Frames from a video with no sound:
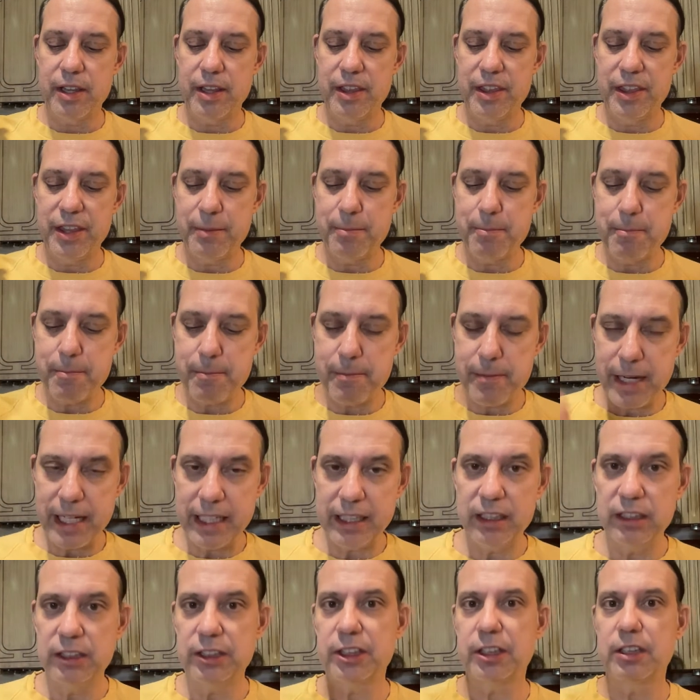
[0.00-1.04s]
the
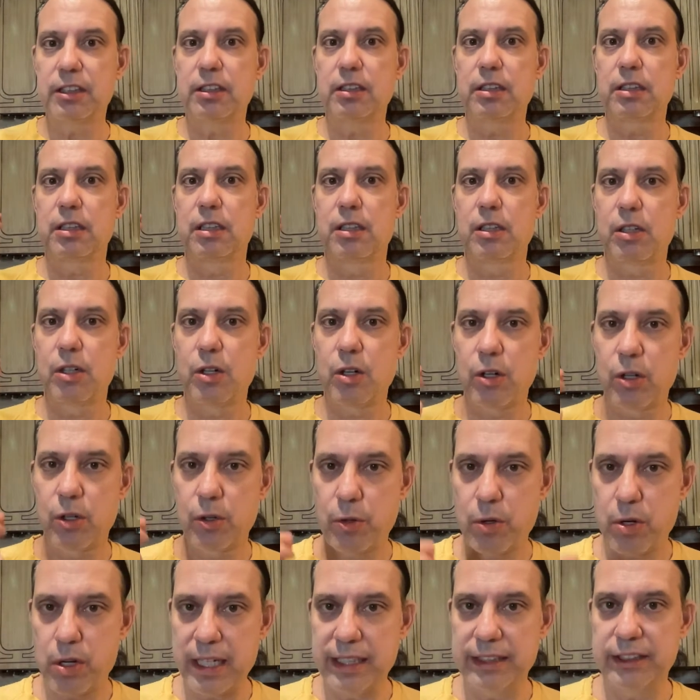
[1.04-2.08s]
major
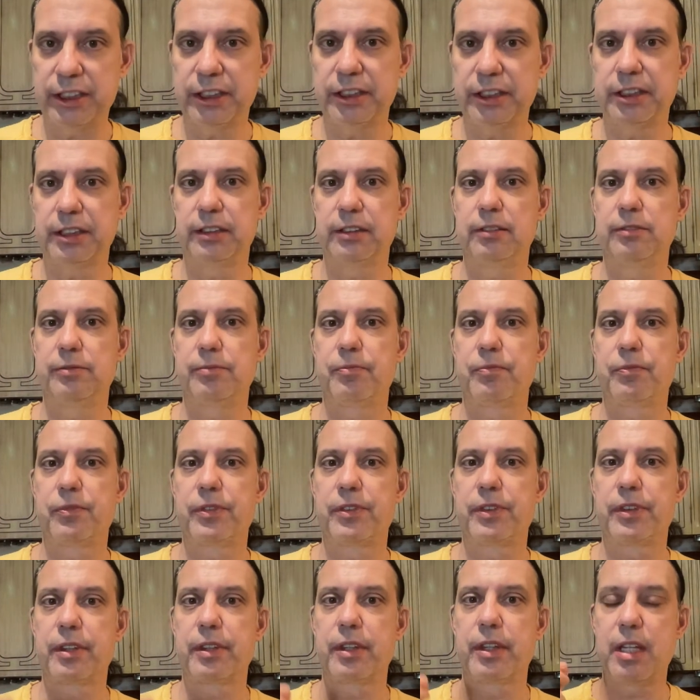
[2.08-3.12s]
question
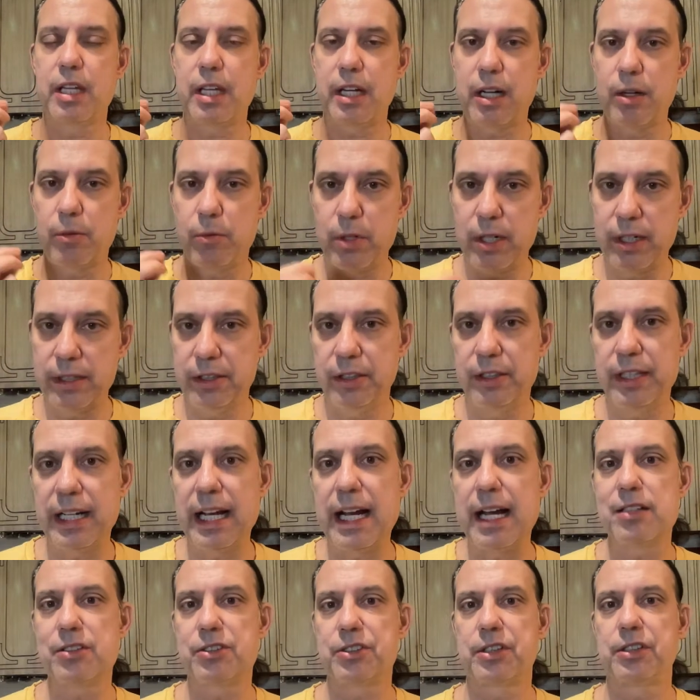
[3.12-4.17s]
that I want you to
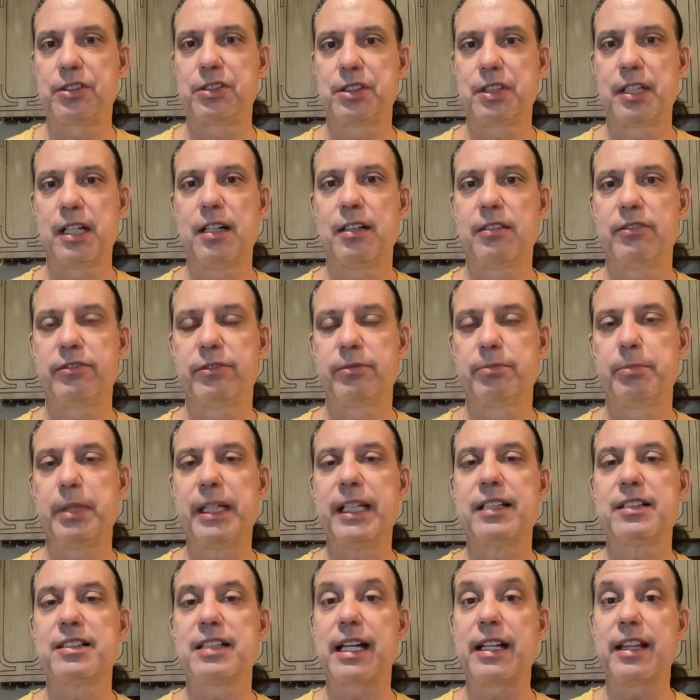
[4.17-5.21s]
ask yourself,
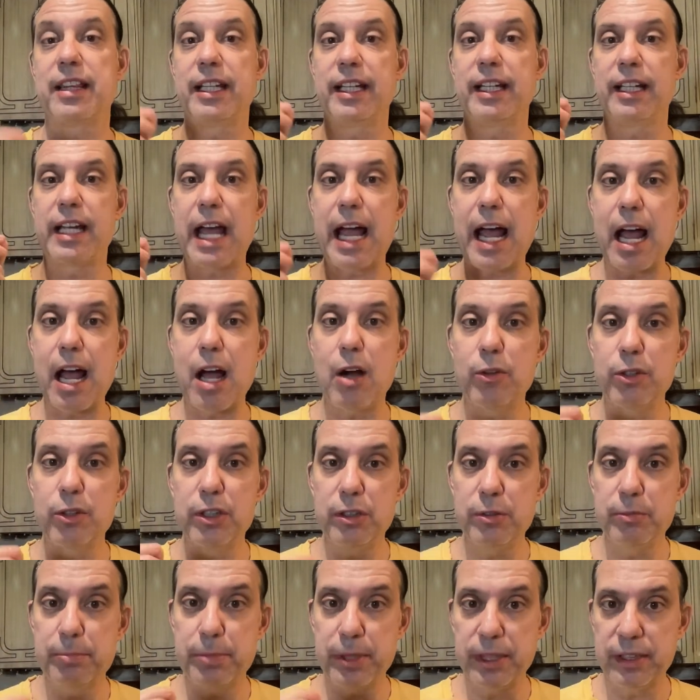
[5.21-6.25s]
because I think how you
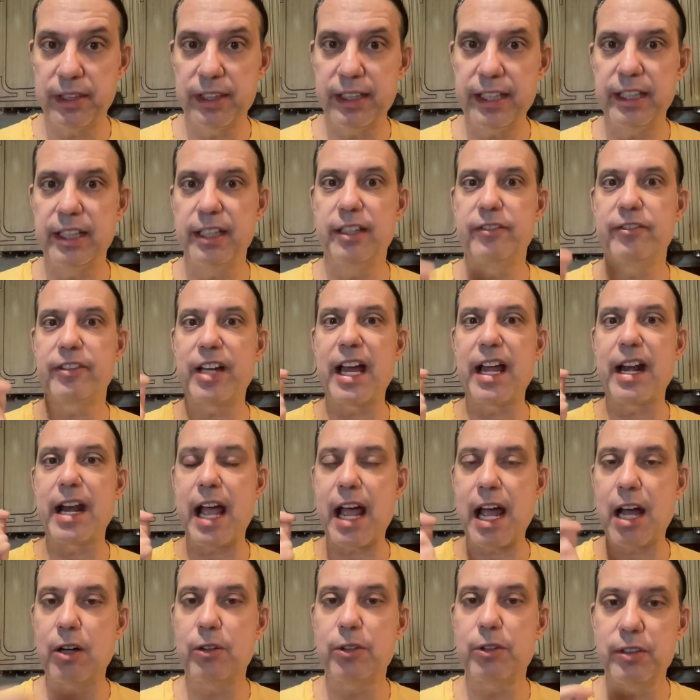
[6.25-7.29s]
believe and
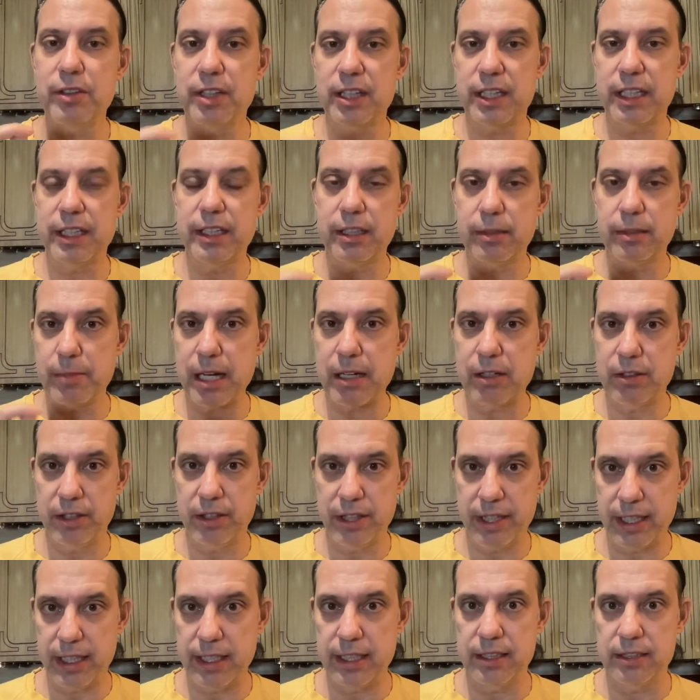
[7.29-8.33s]
how you think about
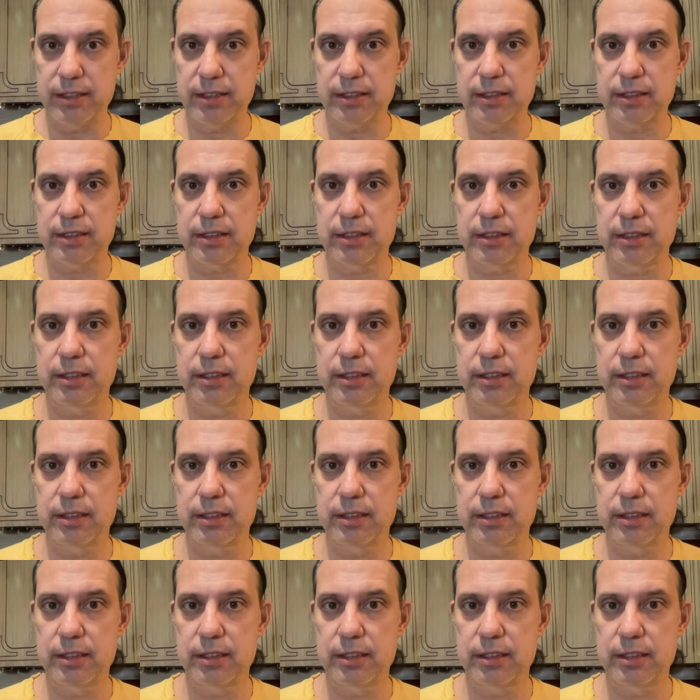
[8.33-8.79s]
this